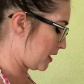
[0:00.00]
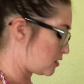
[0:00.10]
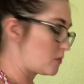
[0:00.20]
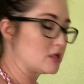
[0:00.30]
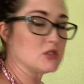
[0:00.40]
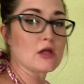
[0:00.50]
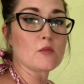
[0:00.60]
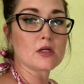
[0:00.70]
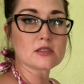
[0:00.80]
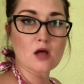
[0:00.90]
I don't want to do that
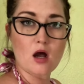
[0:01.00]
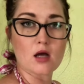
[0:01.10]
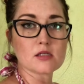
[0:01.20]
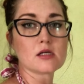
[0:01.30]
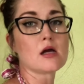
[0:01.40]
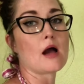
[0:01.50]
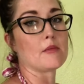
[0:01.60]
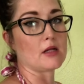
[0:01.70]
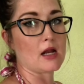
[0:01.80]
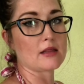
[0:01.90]
while it's hot. I'm
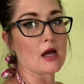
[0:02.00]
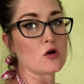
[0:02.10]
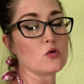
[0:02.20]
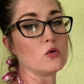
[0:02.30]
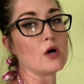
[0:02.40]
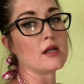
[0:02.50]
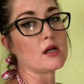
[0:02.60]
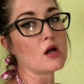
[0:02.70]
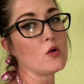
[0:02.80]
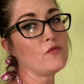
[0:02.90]
gonna let that cool. And then
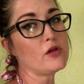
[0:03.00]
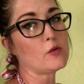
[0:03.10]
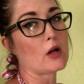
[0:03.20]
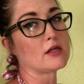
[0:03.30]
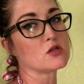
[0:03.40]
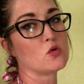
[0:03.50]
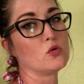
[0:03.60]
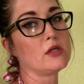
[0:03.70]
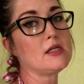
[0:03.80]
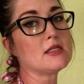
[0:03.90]
hopefully while it's
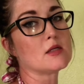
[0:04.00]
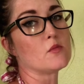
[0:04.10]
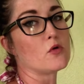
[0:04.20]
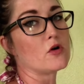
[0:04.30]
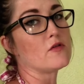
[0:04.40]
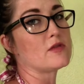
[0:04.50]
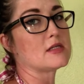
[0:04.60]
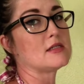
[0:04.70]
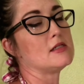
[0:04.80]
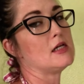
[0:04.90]
cooling, some more of the
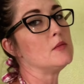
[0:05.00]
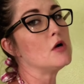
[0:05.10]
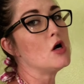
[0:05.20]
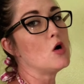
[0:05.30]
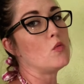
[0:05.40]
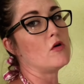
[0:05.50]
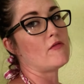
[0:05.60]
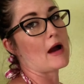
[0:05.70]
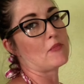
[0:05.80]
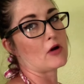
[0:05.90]
steam will
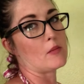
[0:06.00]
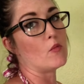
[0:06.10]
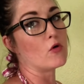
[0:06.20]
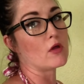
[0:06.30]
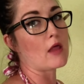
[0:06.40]
evaporate more of